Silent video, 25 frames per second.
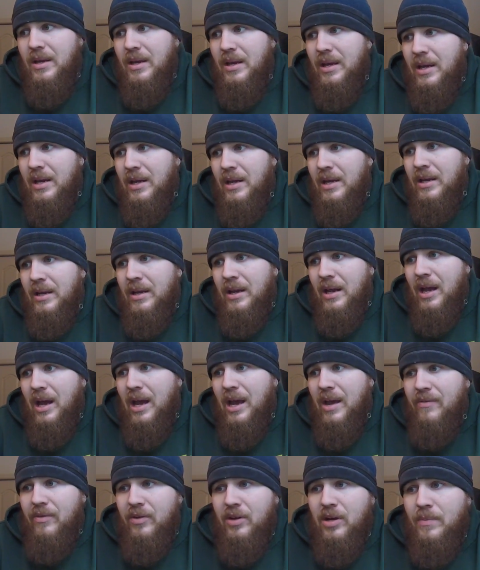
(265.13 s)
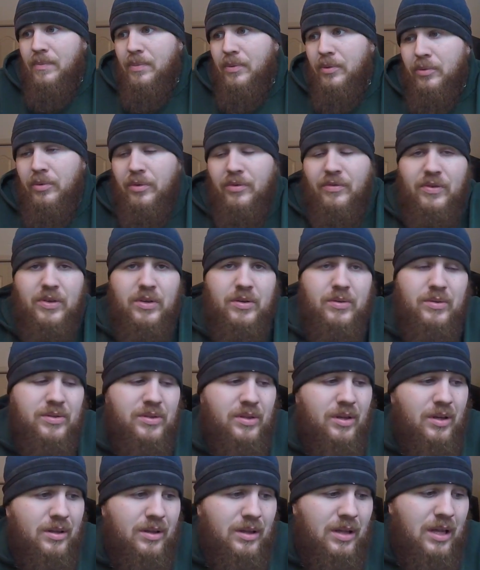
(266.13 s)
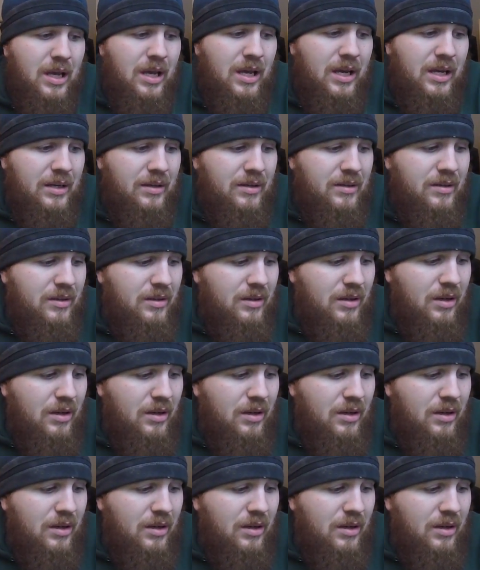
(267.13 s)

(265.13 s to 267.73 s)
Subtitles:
And I have a couple of reviews online